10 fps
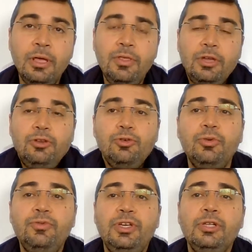then you
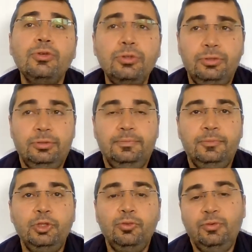will feel good.
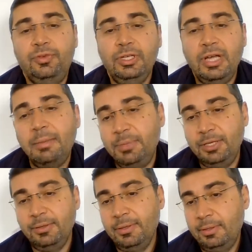You will feel happy.